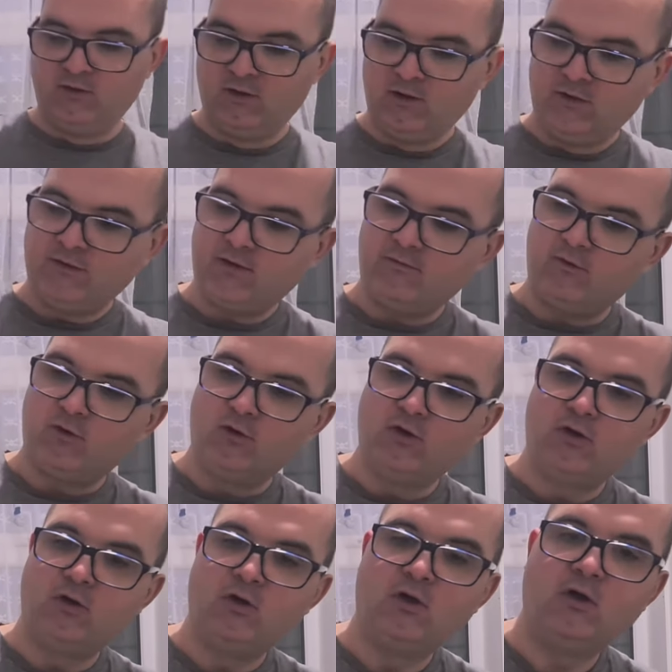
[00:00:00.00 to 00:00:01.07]
dog one. That was
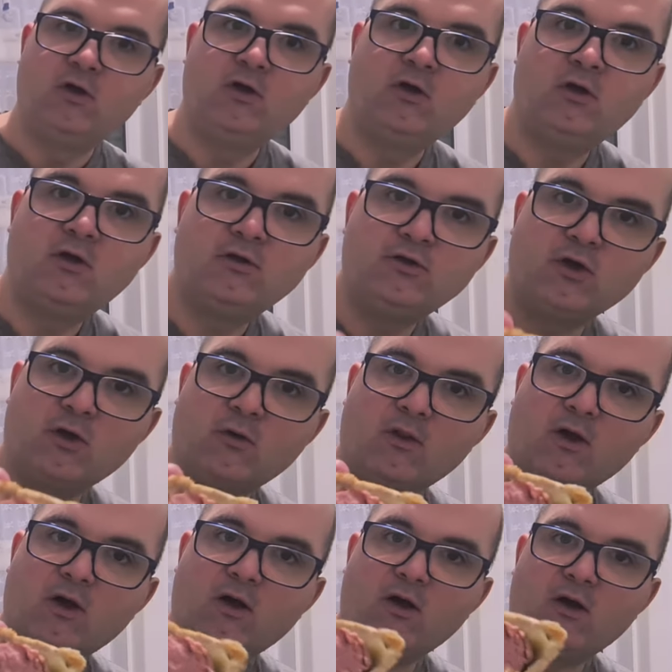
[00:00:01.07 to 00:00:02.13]
also really nice. Despite the
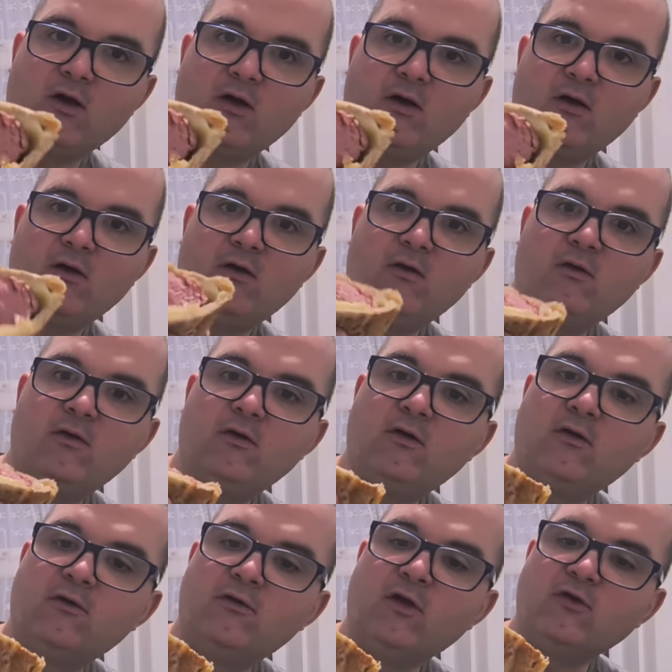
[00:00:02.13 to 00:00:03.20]
stomach problems it
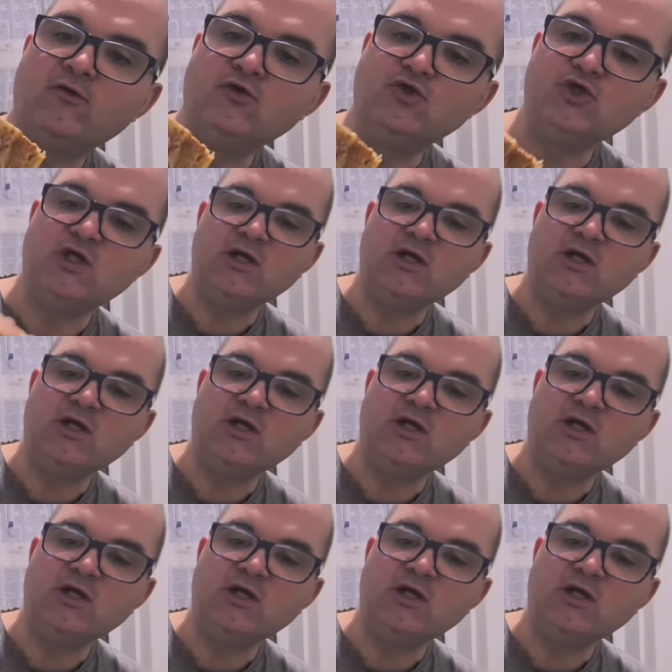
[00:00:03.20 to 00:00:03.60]
did actually give